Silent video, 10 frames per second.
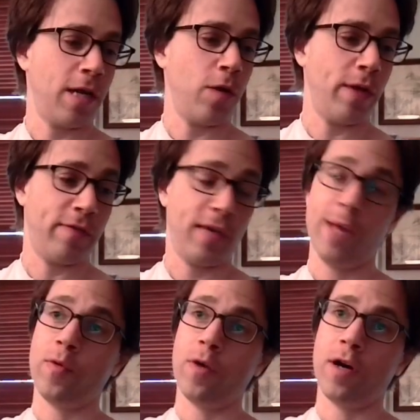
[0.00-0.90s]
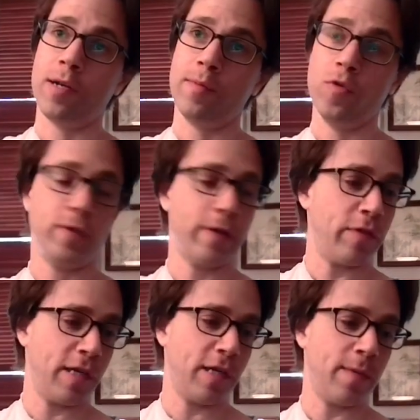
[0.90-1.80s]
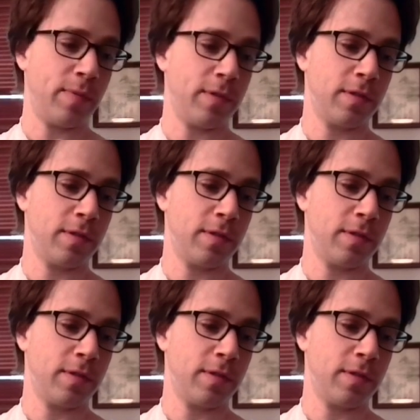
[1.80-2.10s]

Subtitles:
Now we have the capo on, it moves everything up.